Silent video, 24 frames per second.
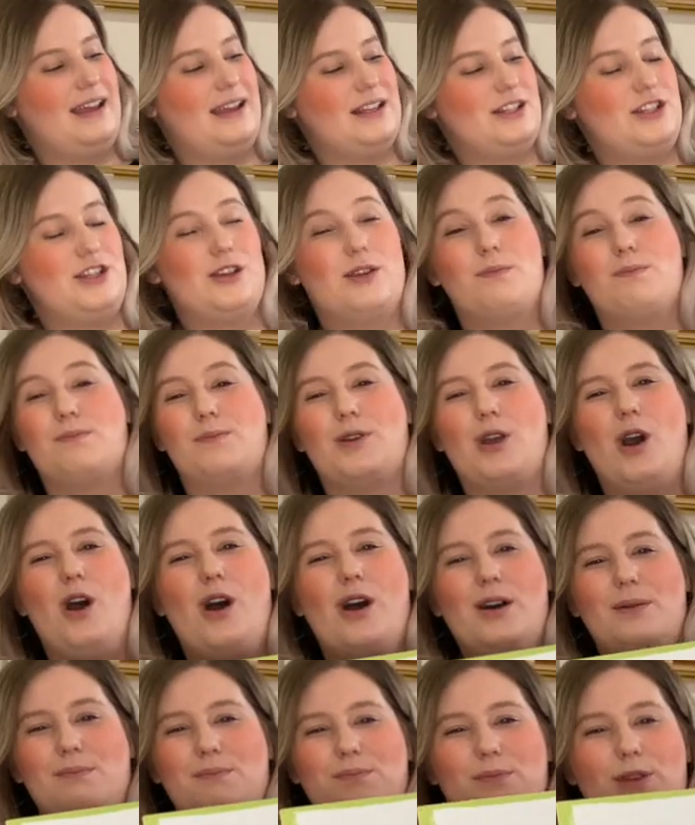is. You
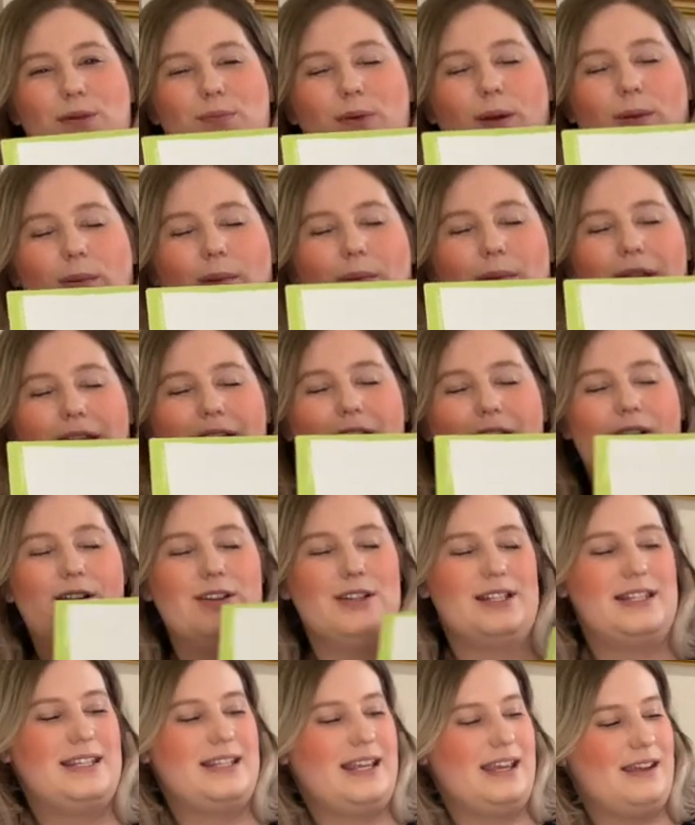probably can't
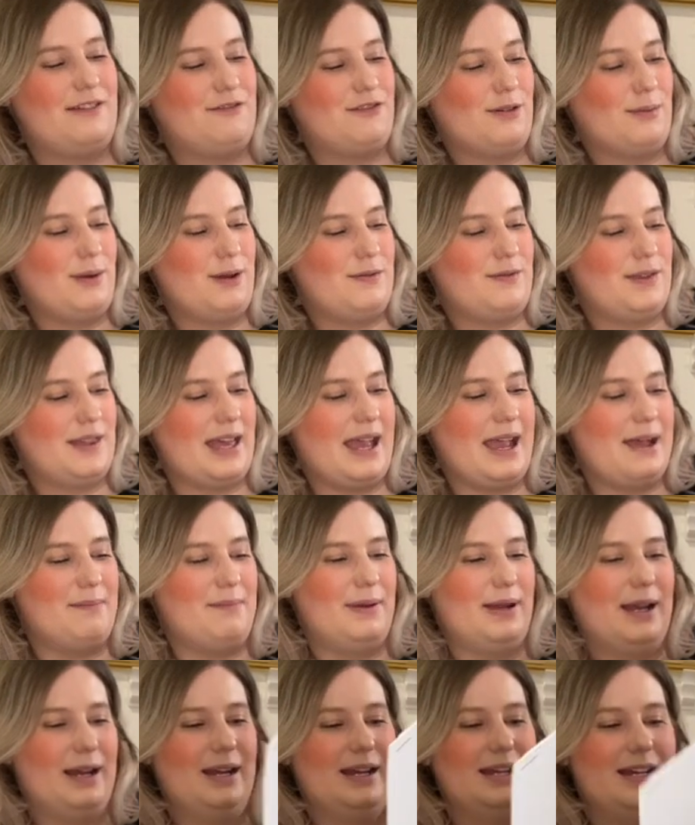see it from over there,
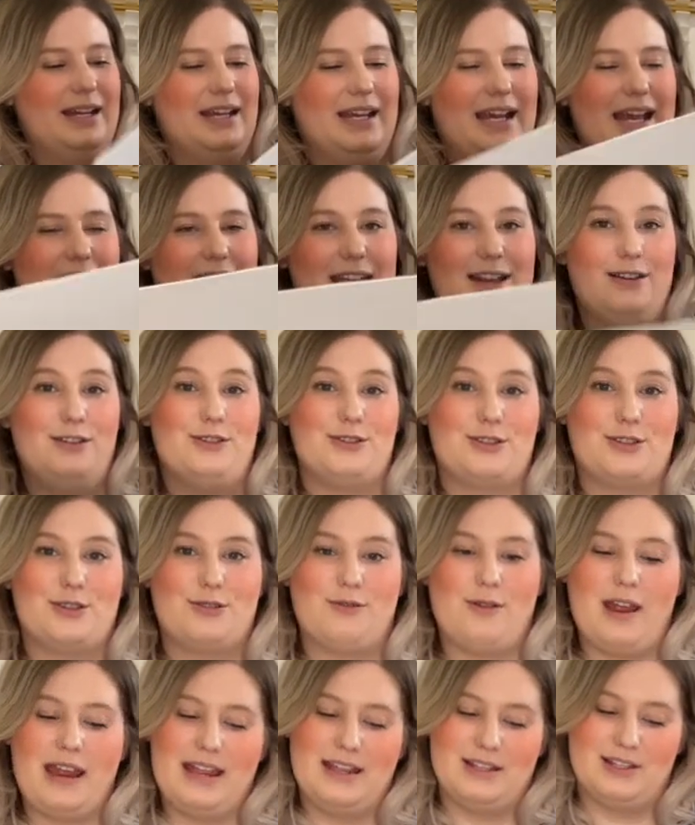but it looks
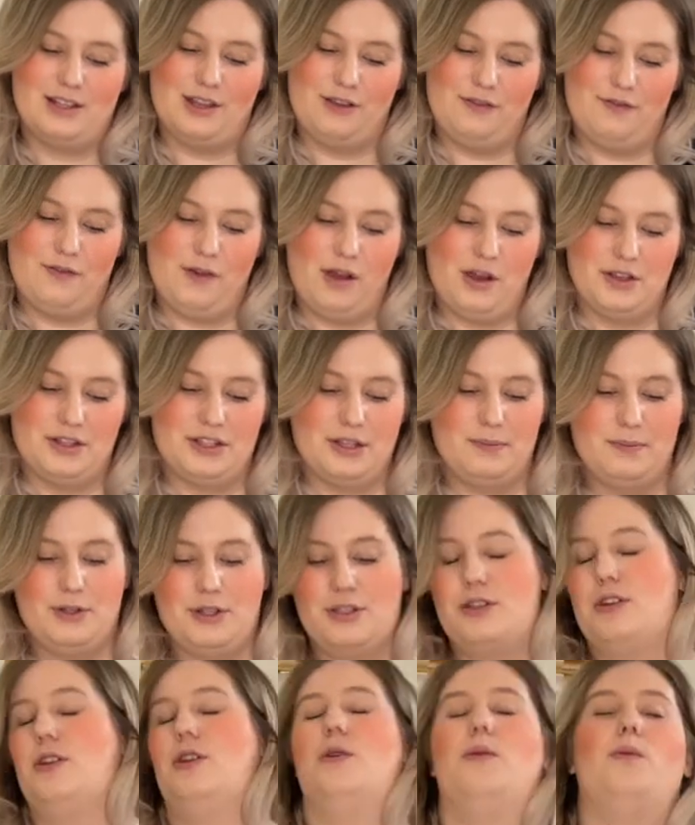great so far. So I'm just
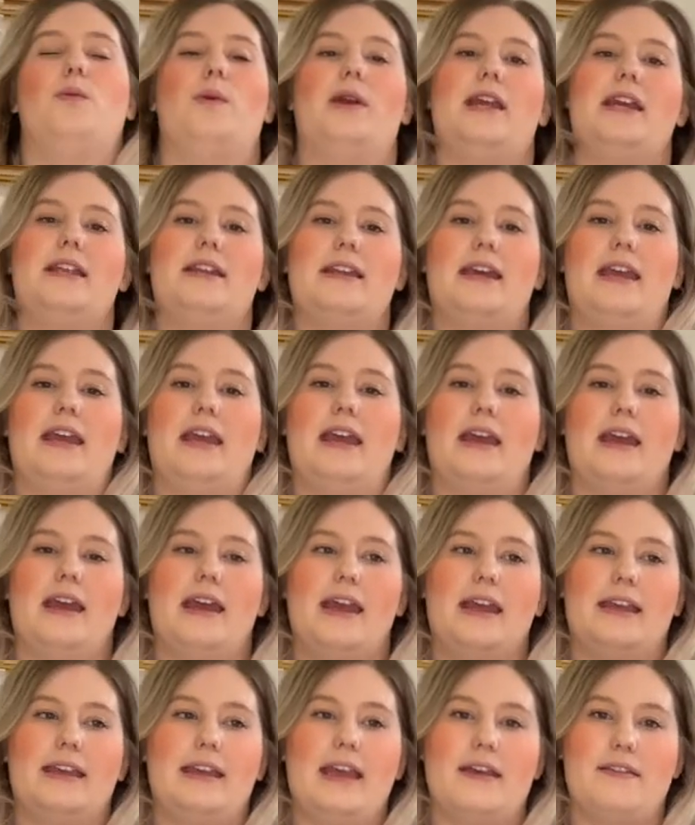gonna weed it,
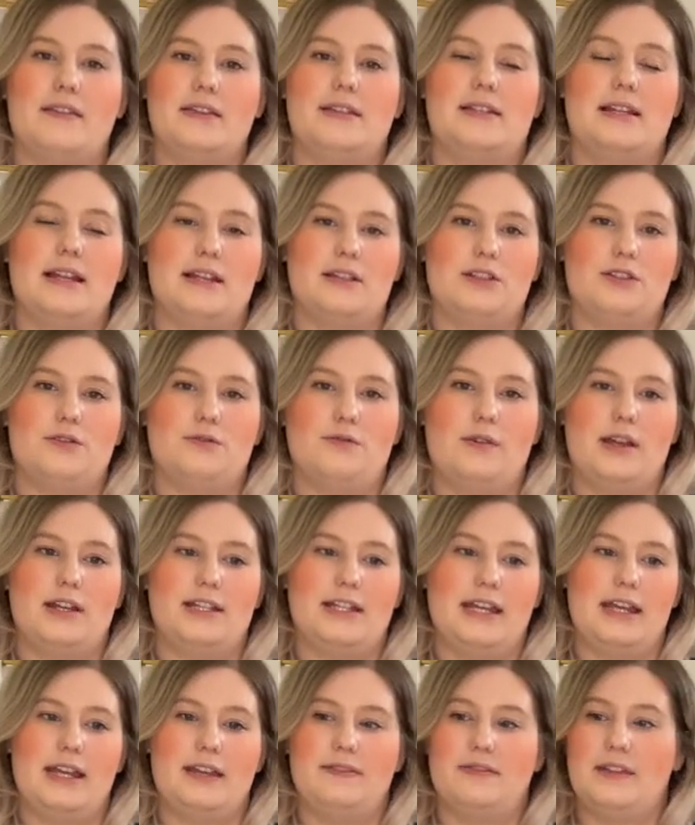get the stencil
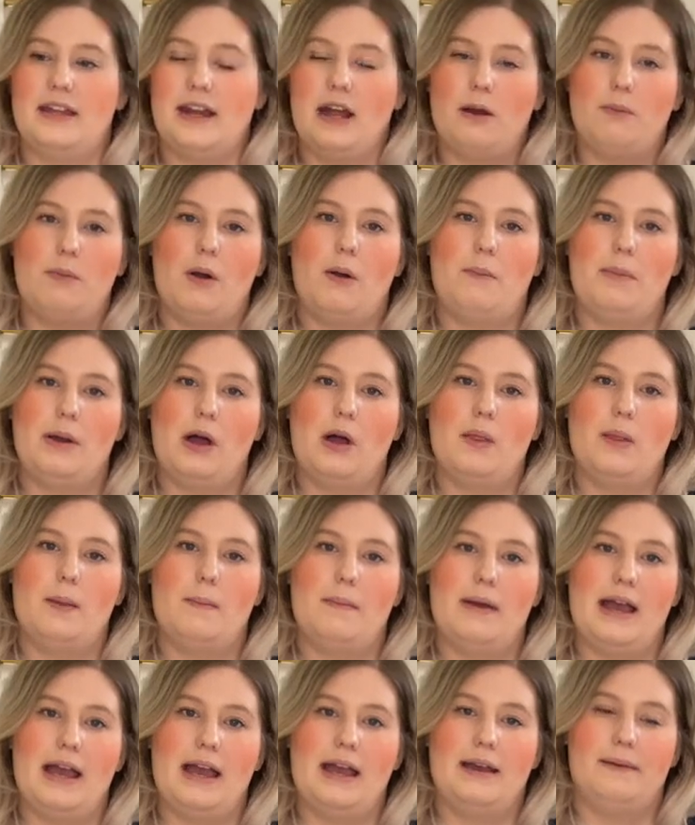ready, then I'll pop it on the
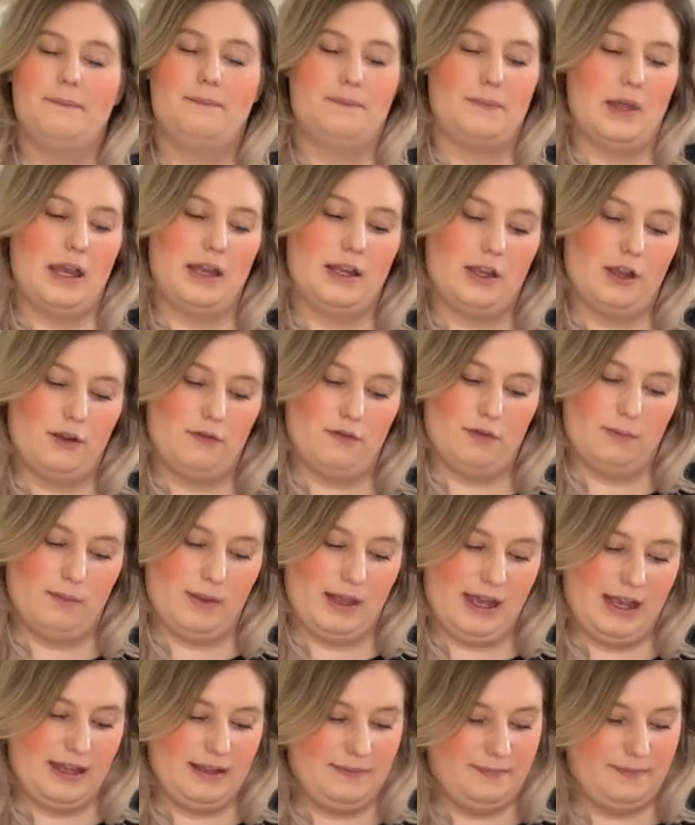mat and go from there.